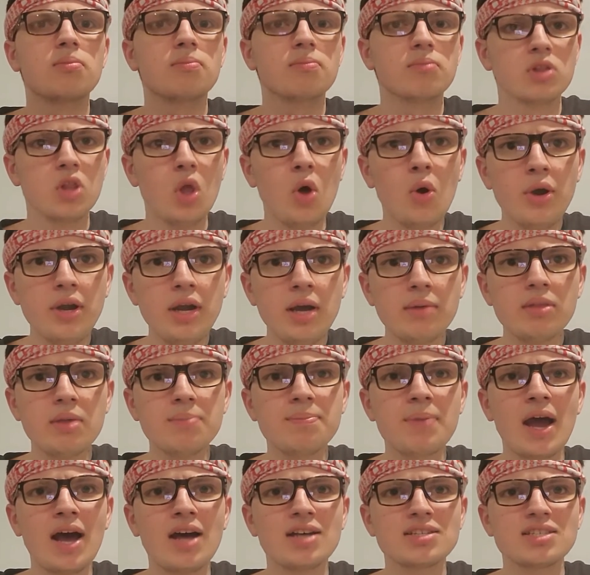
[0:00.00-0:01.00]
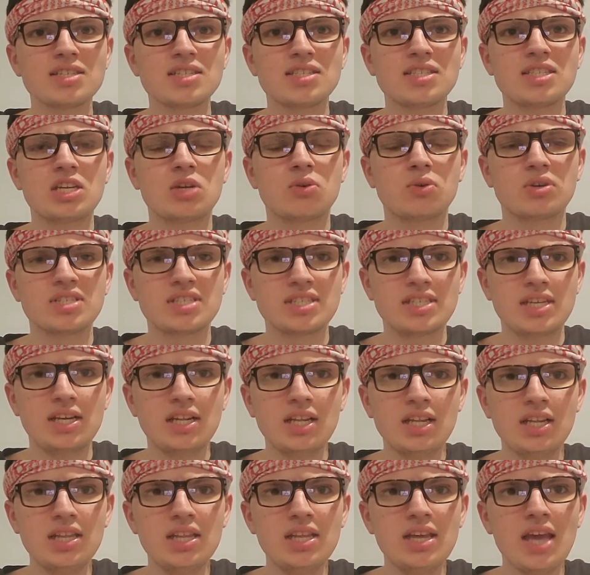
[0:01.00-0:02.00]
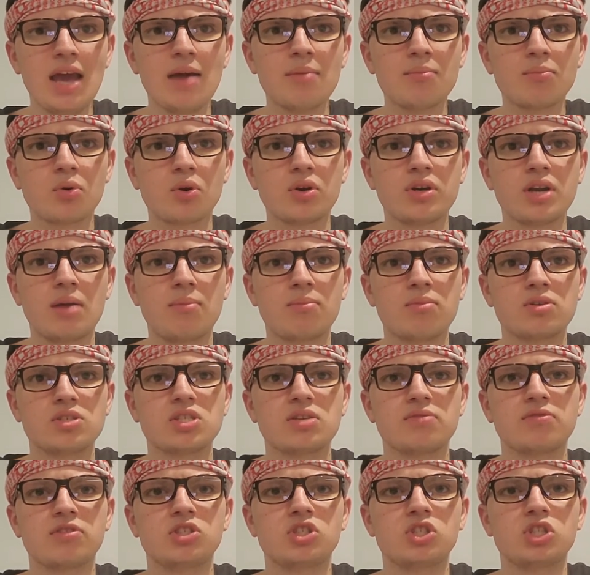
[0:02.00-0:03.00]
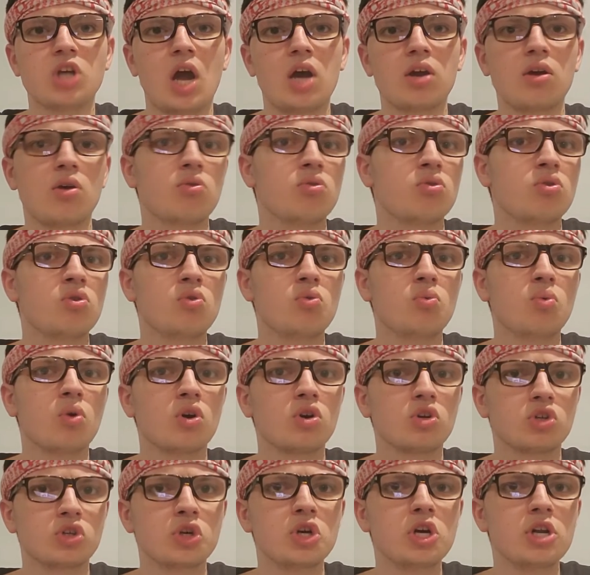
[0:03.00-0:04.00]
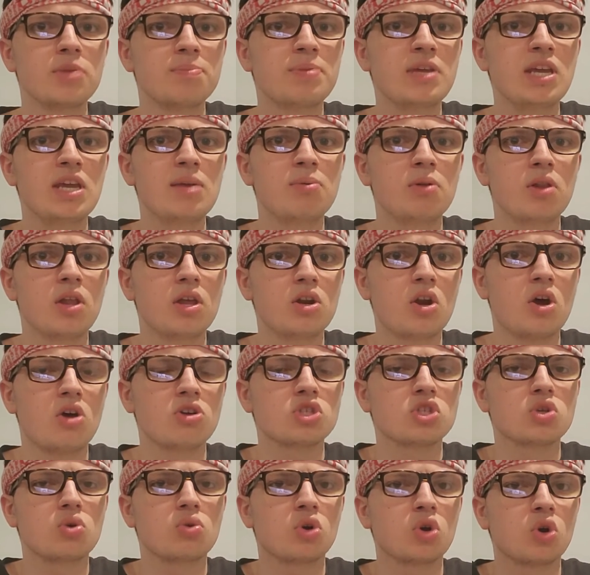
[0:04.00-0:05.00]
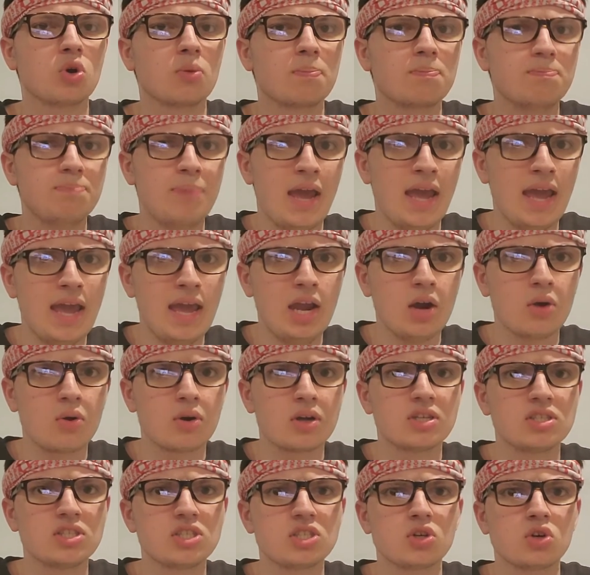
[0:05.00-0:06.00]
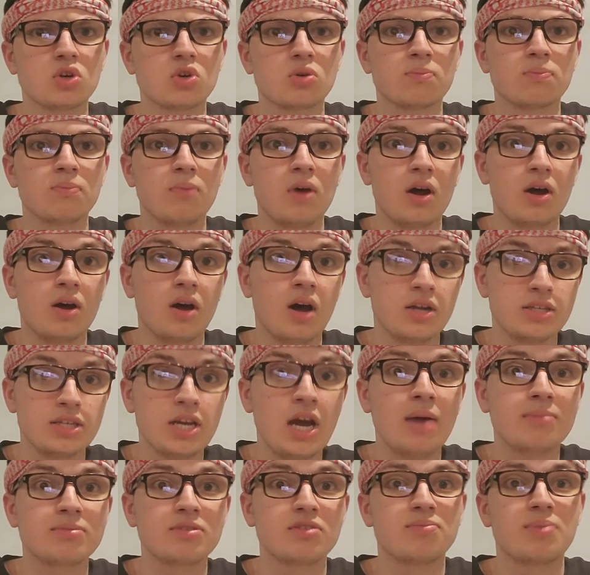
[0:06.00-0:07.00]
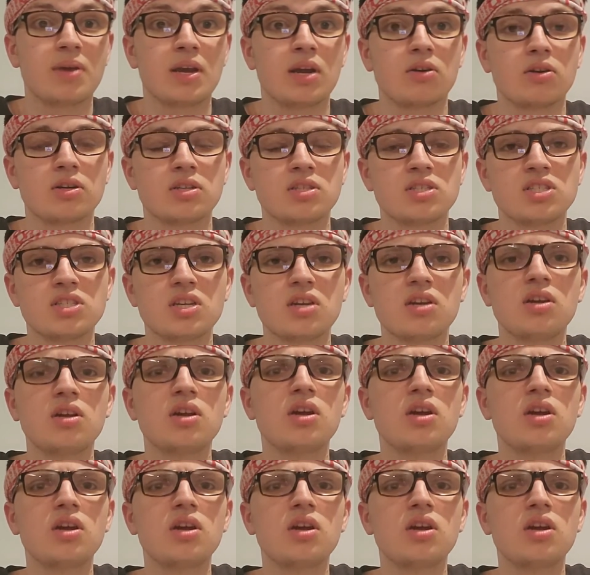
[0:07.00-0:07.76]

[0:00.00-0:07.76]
blowing up the Palace of Secrets, killing the Emperor and Empress of Ninjago, who were good people, and also her parents, her adoptive parents,